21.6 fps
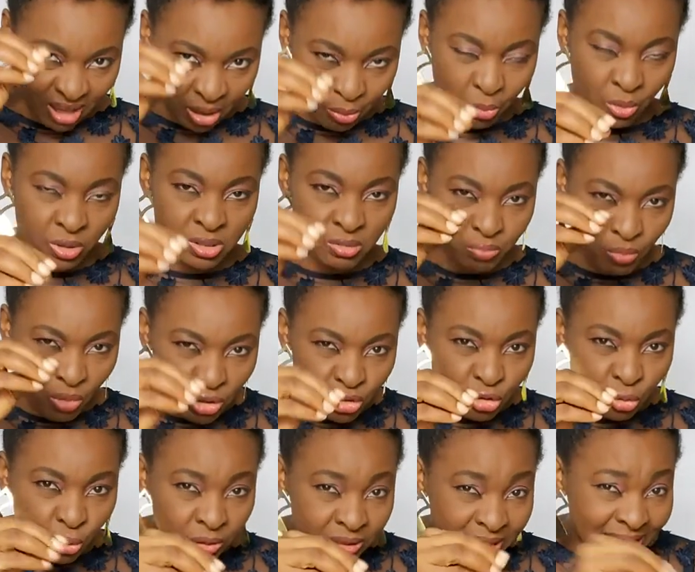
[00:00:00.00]
that was
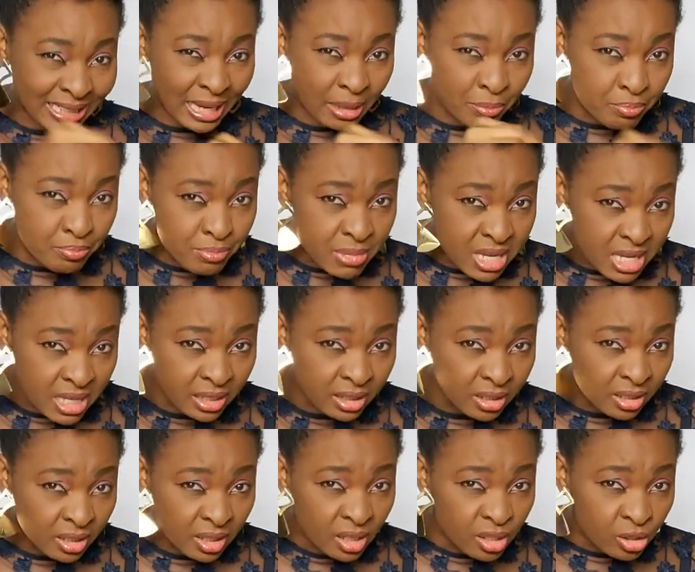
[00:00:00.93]
much older than
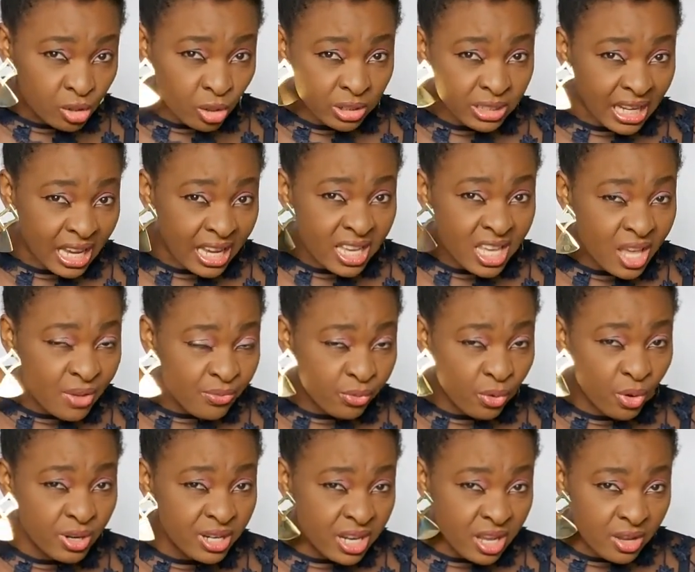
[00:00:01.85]
me, so that
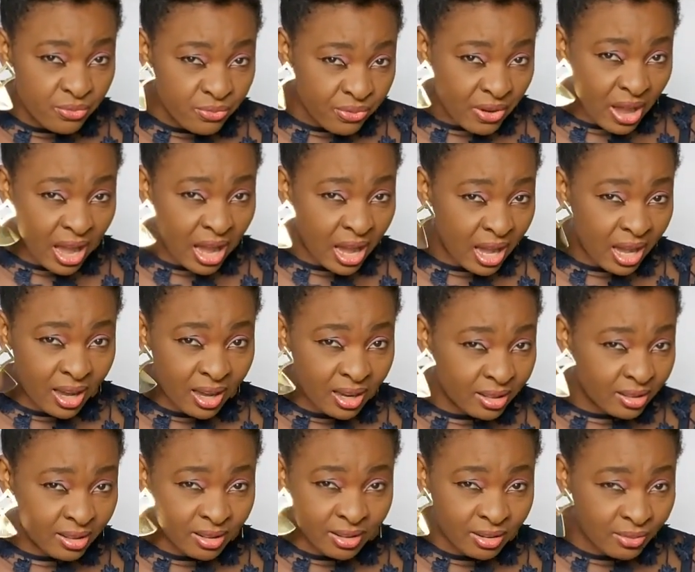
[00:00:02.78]
even if
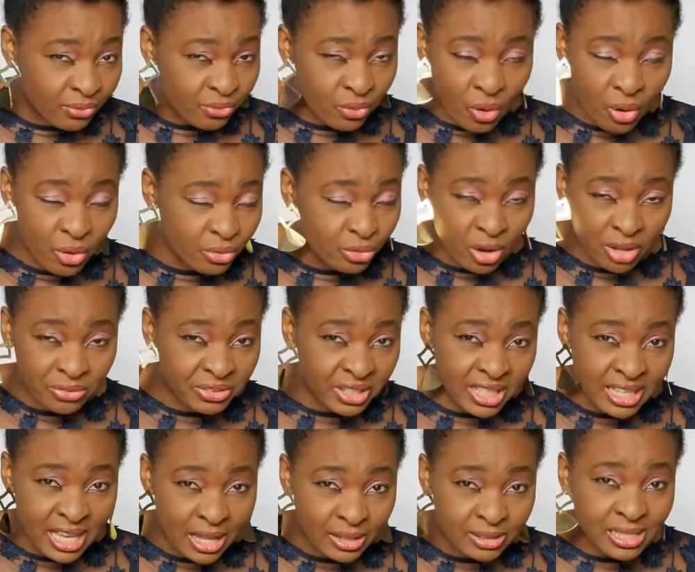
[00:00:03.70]
for
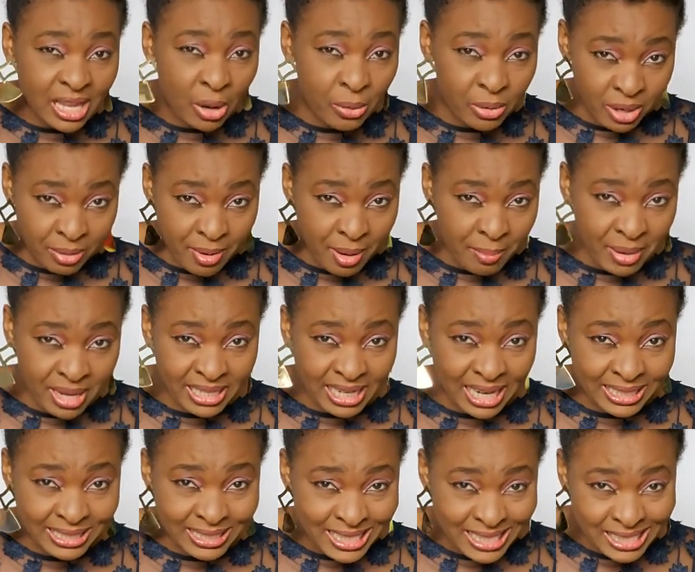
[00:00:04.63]
nothing else, I'll
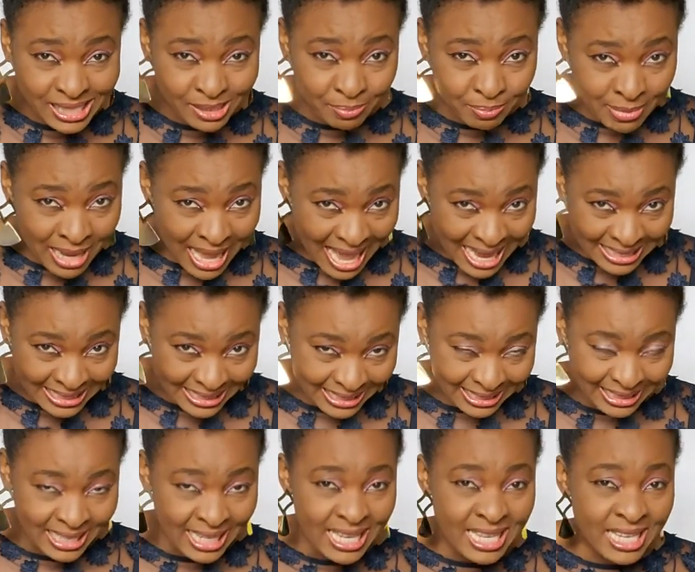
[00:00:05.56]
remember that this
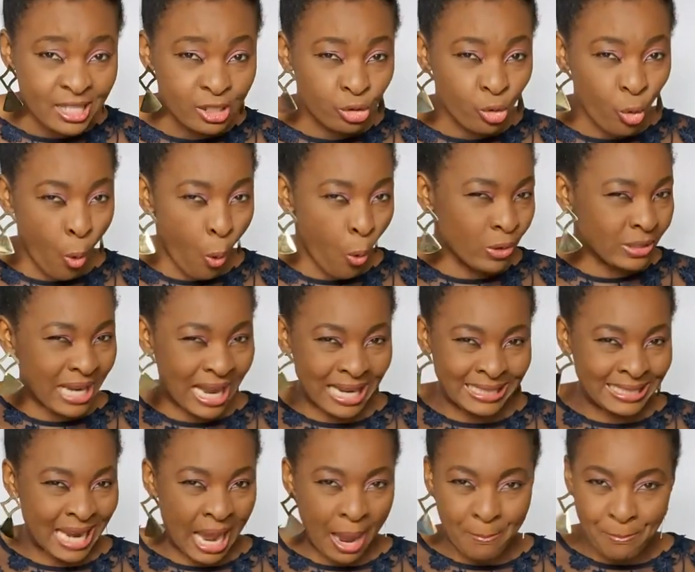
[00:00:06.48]
man is
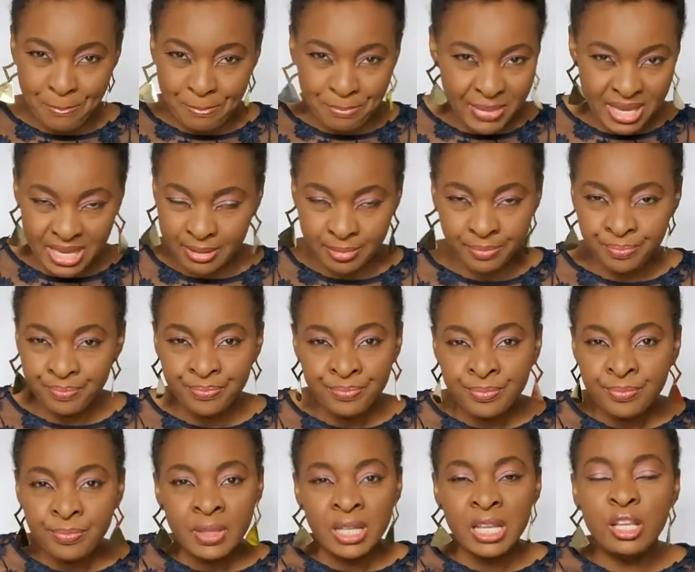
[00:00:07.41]
older than me.
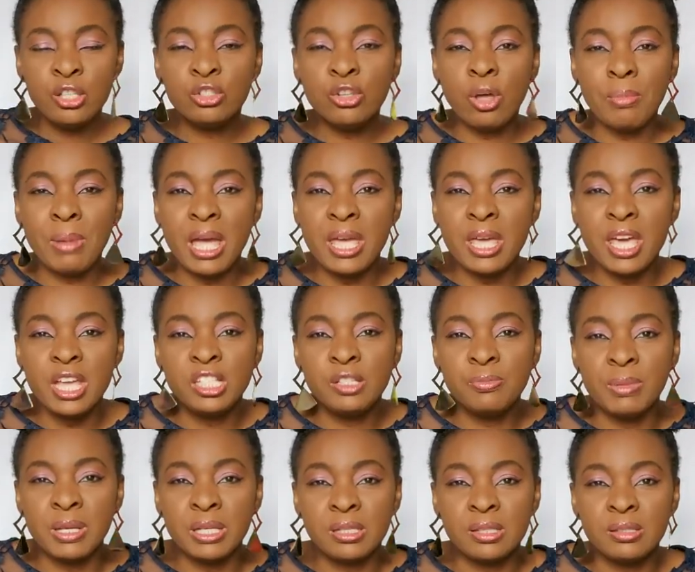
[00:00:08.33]
He's not my
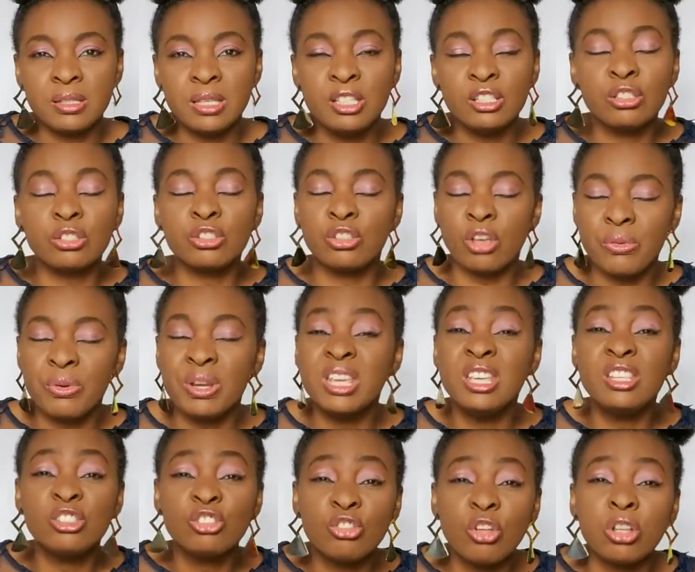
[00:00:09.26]
age mate. He's
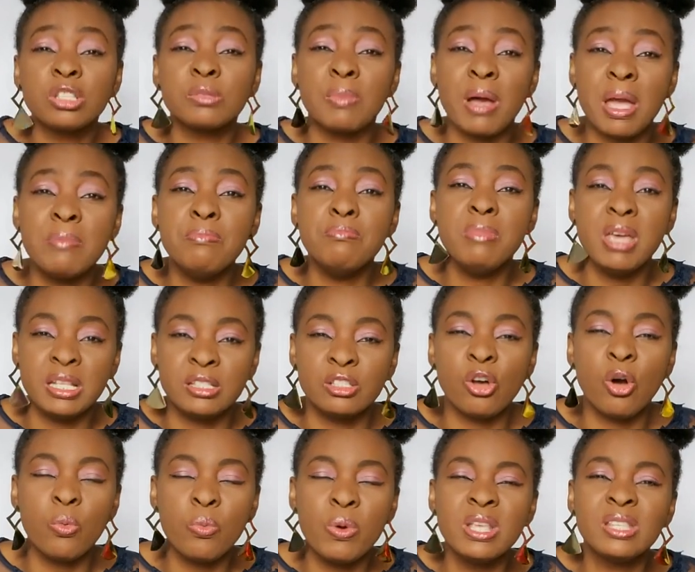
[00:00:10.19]
not my
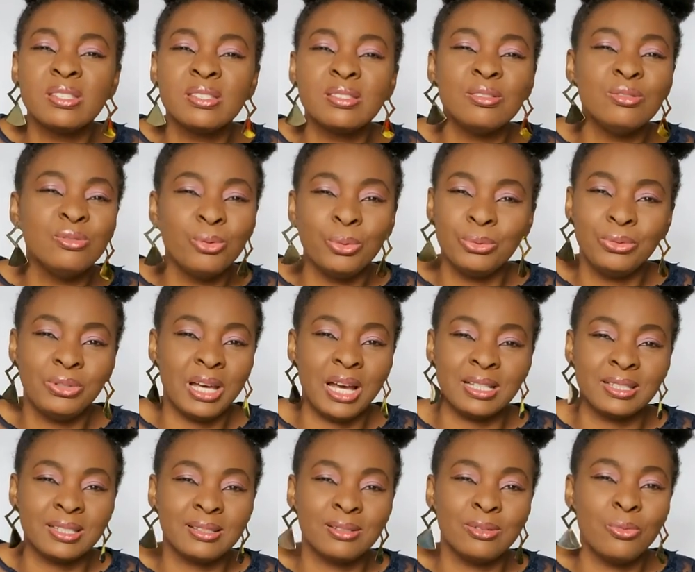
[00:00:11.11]
mate. Always know
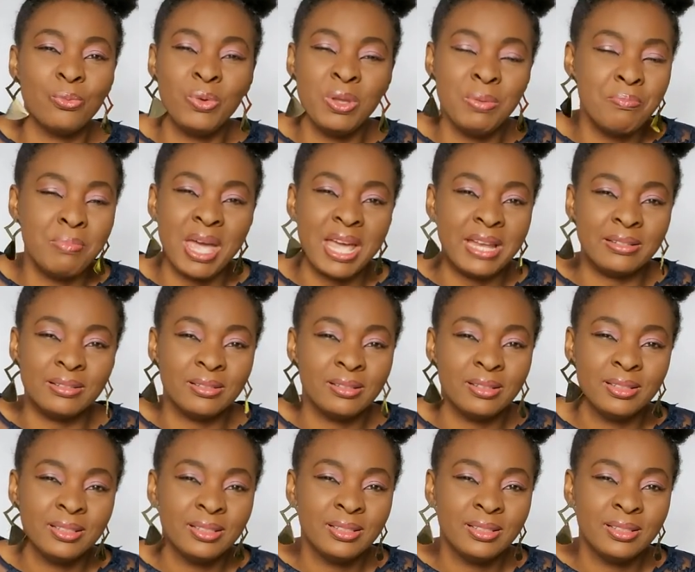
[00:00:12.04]
that, women.